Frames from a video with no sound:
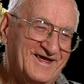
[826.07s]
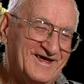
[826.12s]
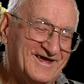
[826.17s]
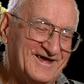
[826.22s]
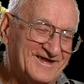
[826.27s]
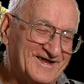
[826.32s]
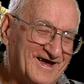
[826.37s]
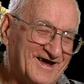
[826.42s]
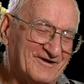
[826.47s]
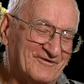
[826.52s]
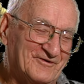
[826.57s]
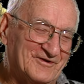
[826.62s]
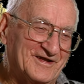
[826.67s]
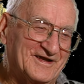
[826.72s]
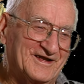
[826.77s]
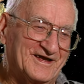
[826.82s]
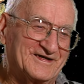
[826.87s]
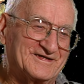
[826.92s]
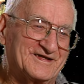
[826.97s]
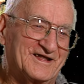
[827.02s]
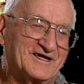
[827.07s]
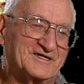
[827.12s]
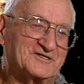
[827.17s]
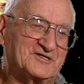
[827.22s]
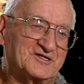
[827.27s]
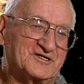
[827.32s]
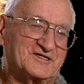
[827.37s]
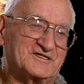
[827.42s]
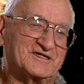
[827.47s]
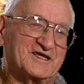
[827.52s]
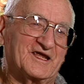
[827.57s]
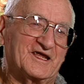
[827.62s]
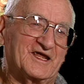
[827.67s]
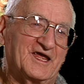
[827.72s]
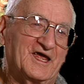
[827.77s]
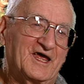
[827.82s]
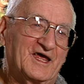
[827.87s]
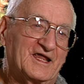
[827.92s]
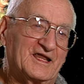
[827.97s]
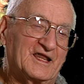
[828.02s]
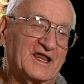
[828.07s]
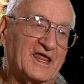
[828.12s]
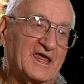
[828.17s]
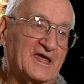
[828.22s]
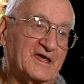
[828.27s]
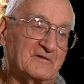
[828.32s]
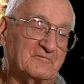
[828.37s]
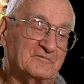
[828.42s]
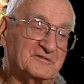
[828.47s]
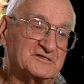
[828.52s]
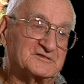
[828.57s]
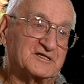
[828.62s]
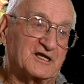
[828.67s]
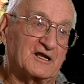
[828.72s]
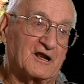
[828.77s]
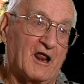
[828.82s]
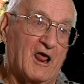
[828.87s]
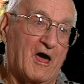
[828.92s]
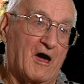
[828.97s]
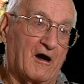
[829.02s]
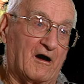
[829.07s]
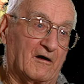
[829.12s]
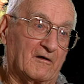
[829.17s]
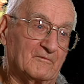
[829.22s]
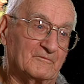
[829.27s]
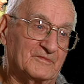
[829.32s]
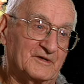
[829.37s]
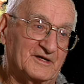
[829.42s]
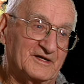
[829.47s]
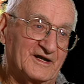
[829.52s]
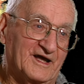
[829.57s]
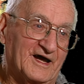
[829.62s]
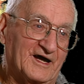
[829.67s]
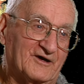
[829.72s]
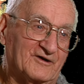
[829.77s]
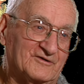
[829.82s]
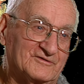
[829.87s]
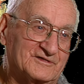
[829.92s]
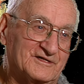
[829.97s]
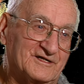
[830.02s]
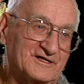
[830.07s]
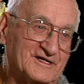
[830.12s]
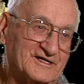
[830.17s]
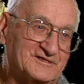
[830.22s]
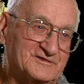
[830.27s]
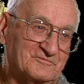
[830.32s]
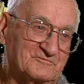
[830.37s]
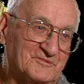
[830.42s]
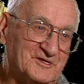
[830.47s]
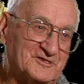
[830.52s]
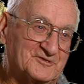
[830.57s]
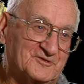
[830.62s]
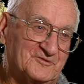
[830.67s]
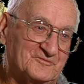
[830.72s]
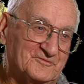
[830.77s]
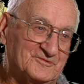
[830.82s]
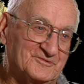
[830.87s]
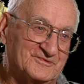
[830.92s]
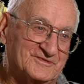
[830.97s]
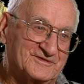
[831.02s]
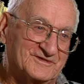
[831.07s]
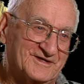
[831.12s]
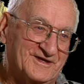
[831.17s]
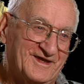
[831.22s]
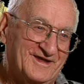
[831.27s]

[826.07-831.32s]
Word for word: And I realized I should say Les Miserables, and I called it Les Miserables.